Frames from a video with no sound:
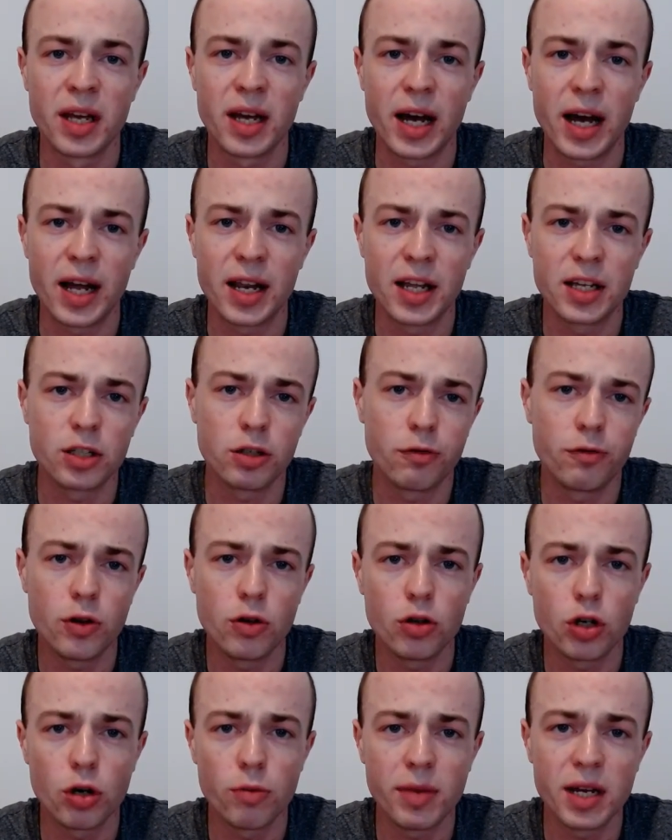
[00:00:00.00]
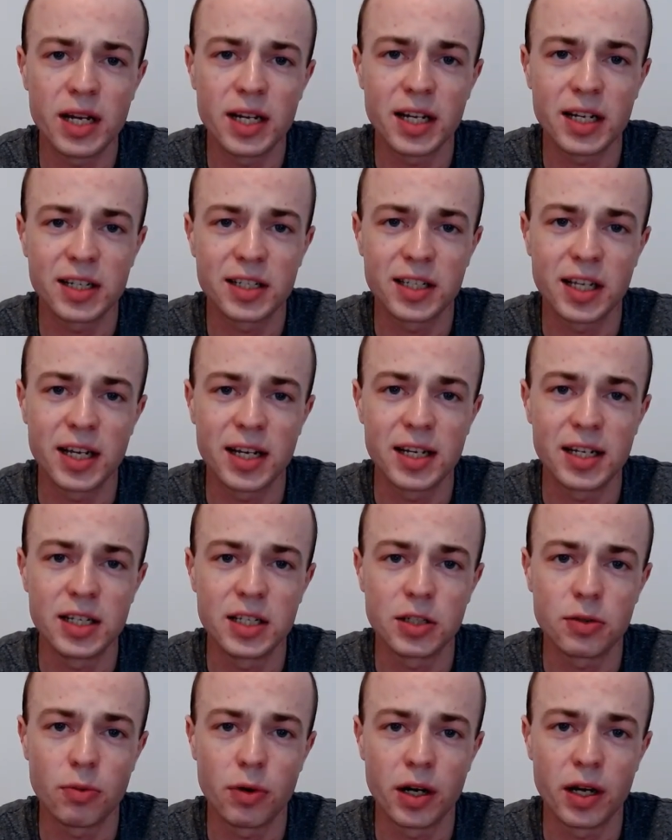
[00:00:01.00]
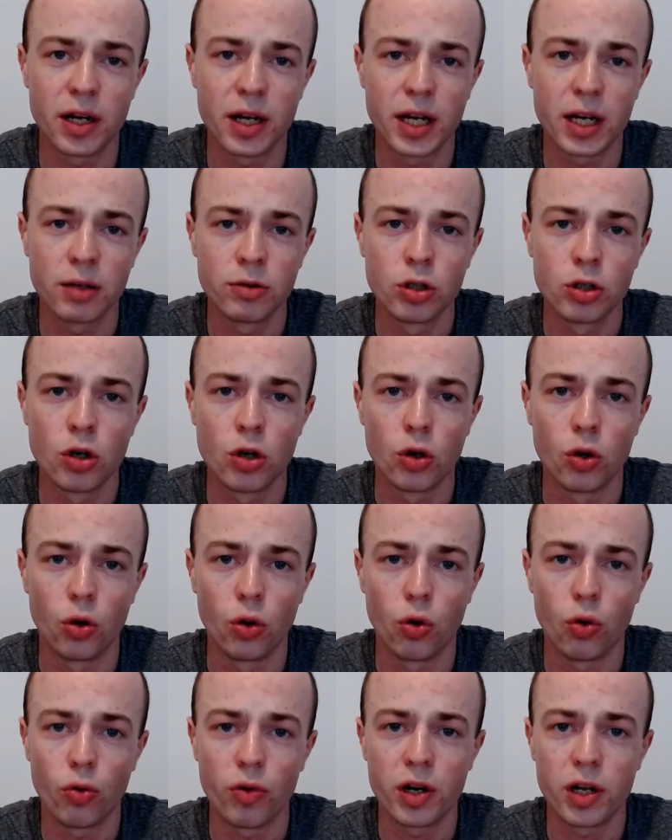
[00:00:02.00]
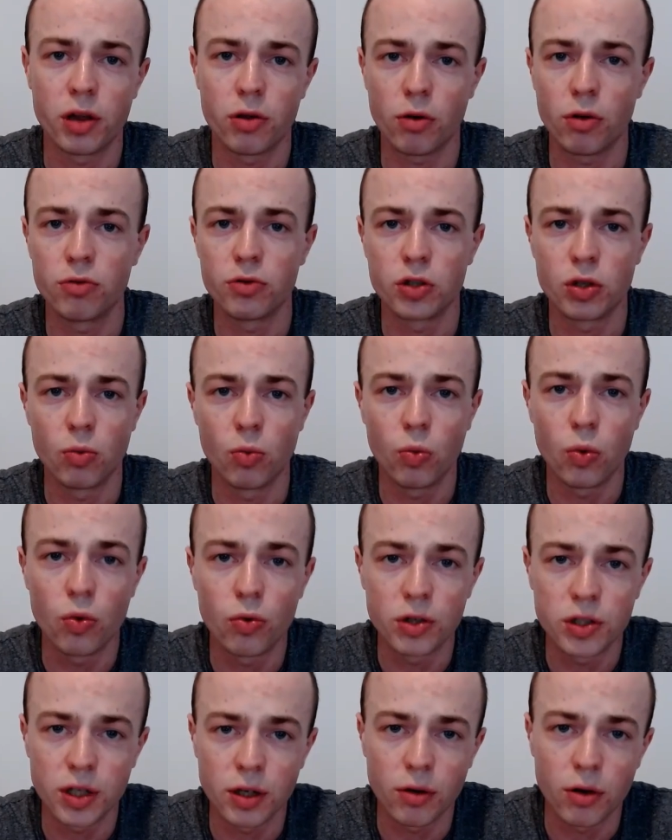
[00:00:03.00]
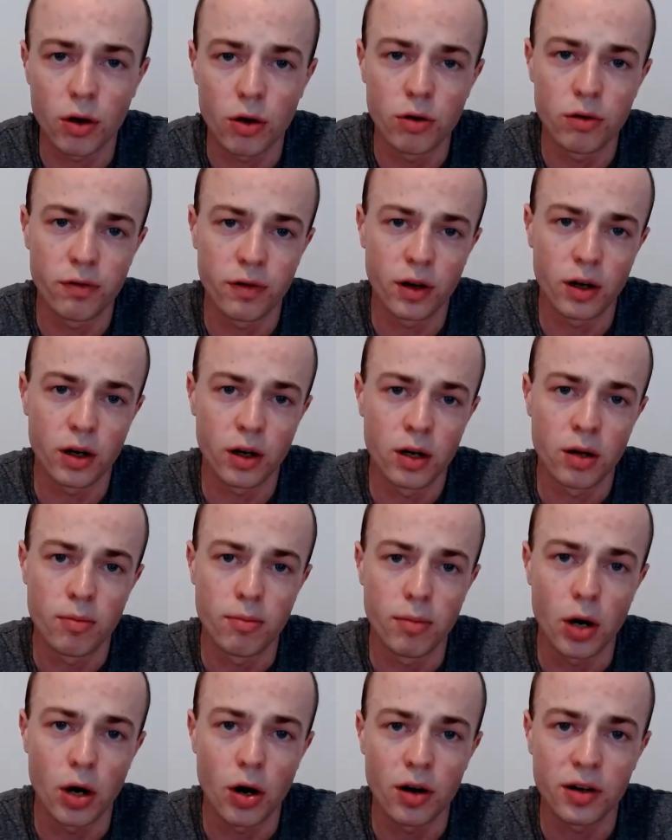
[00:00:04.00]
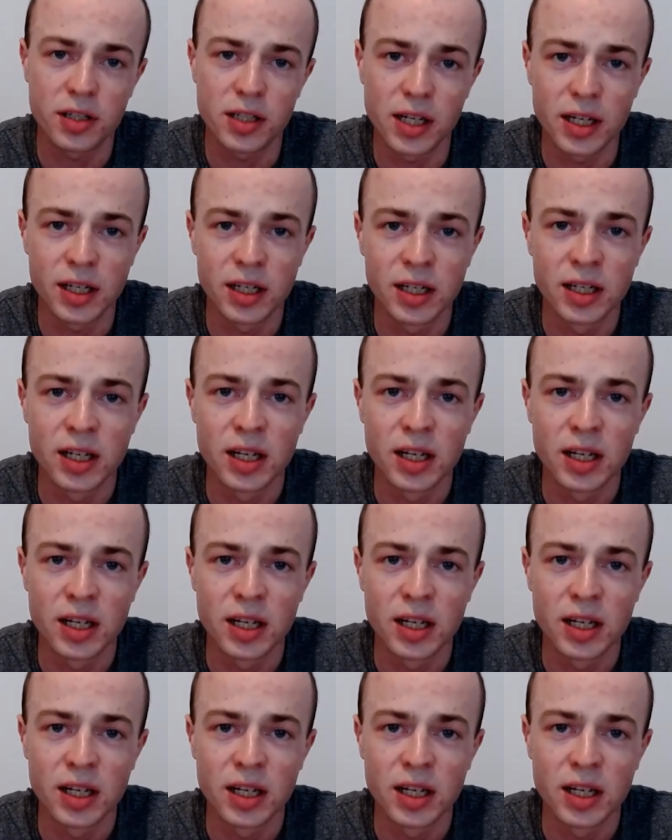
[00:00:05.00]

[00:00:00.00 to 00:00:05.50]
And there's a few comedic scenes where Laurie throws some water over Martin,